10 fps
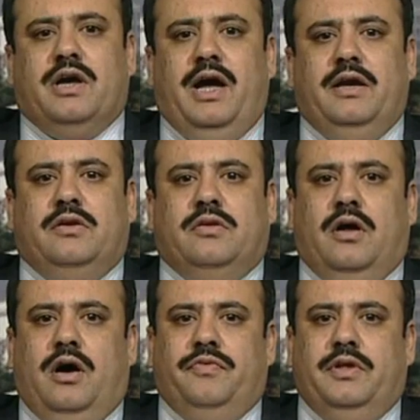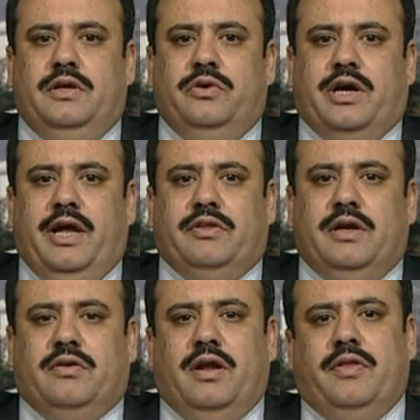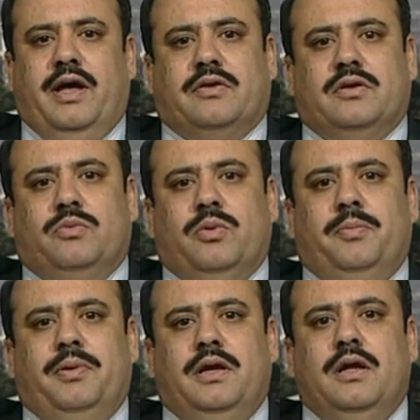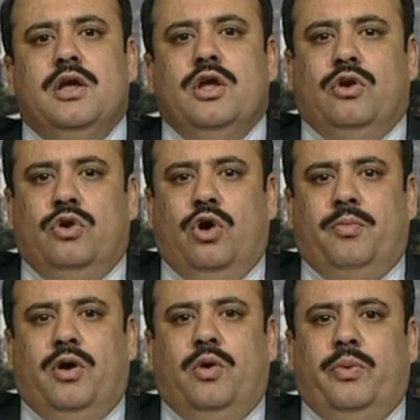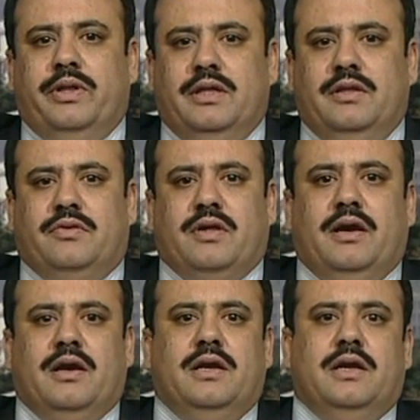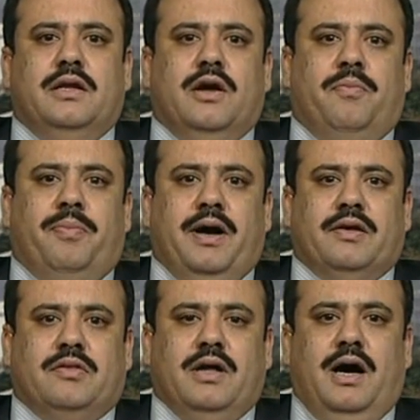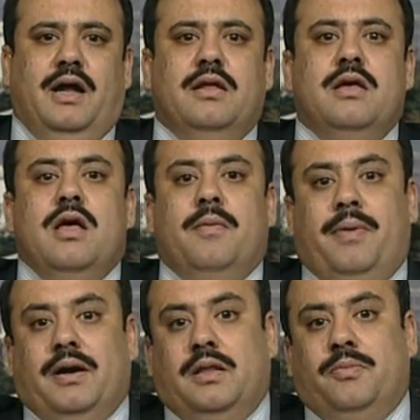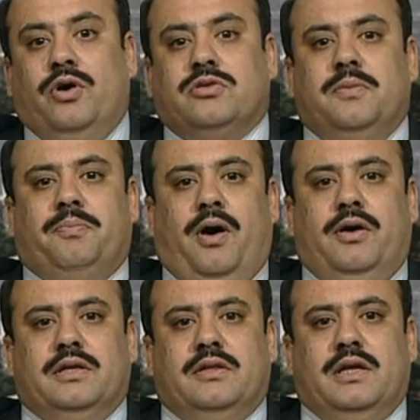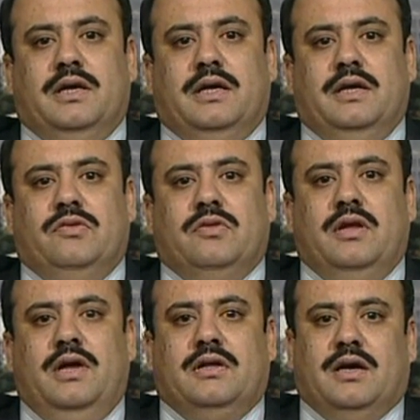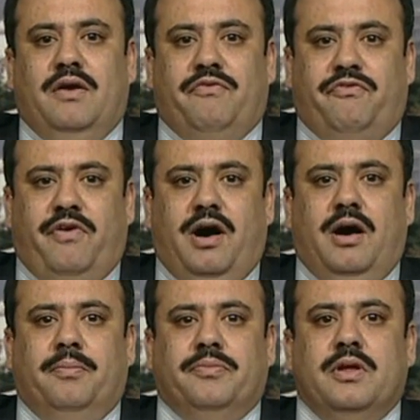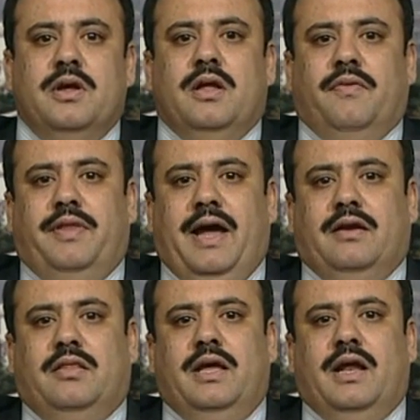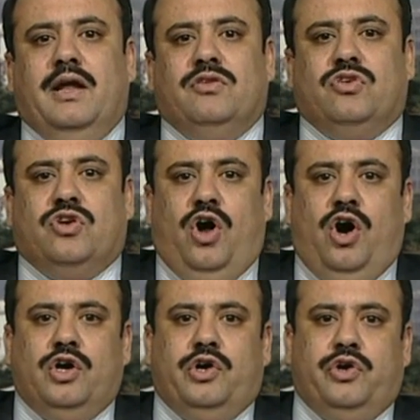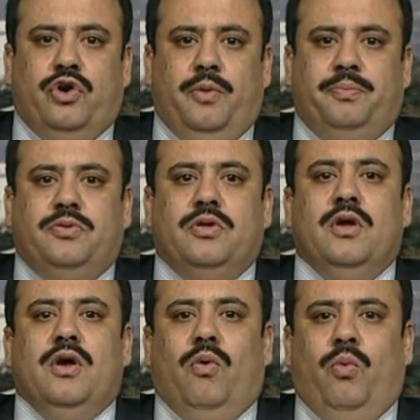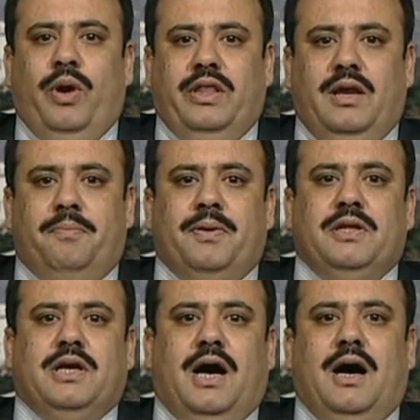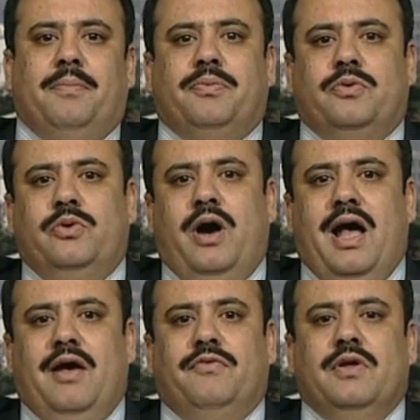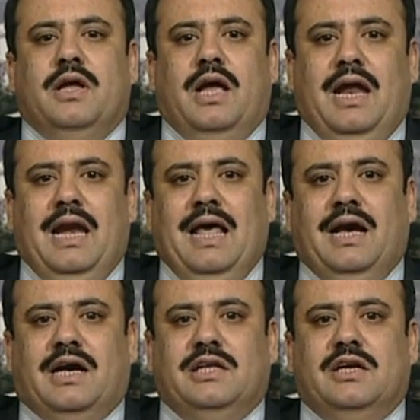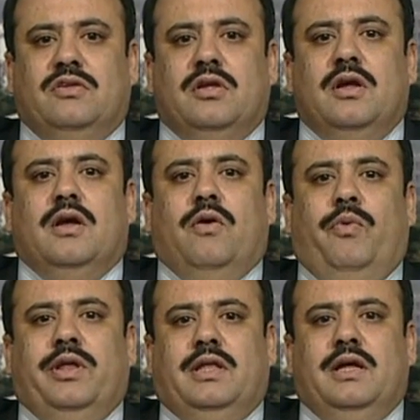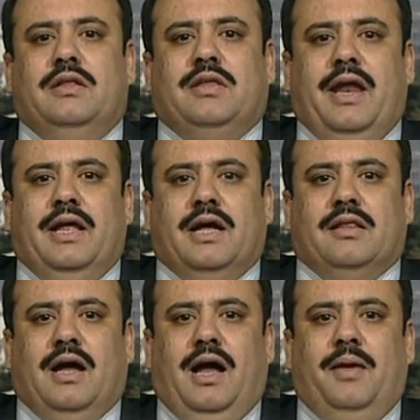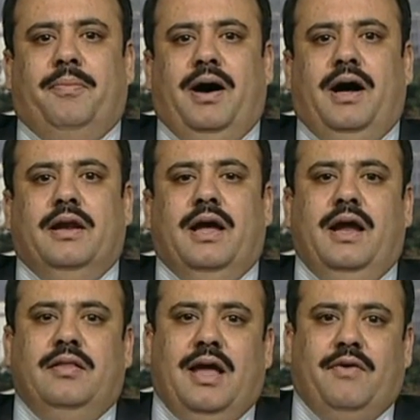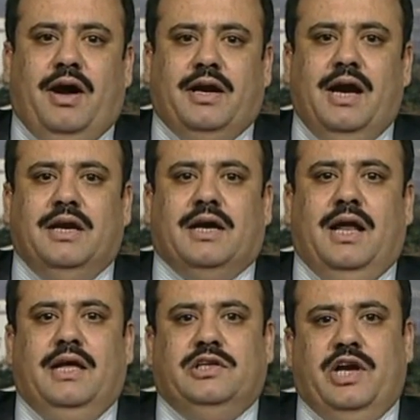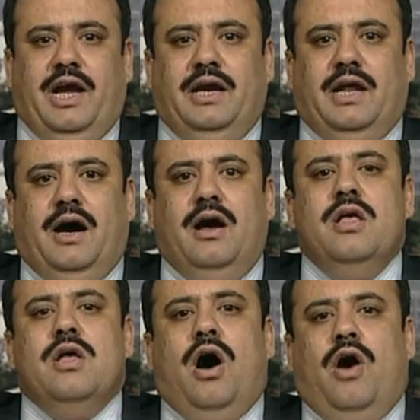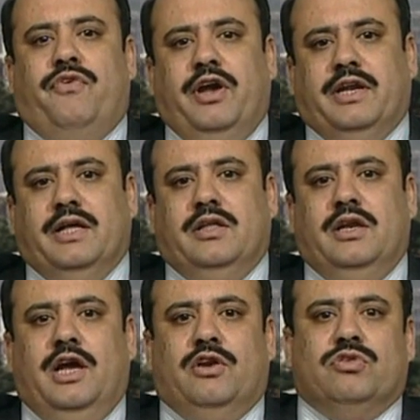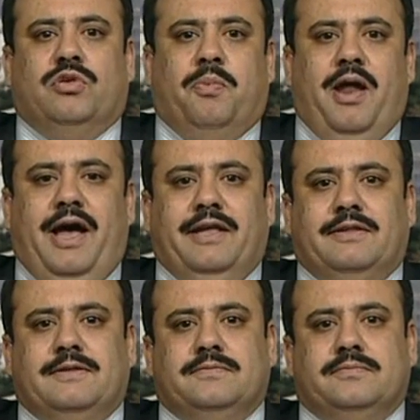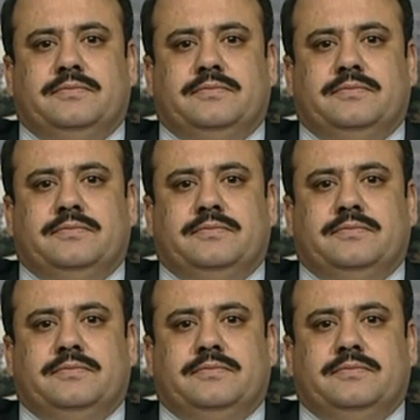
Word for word: kinds of the, you can say, transactions will be no more within the settled area of Pakistan. But the most important thing is it confirms that there are strong groups within Punjab who have linkages with the Tehrik Taliban and they have identical agenda of hitting the NATO supplies.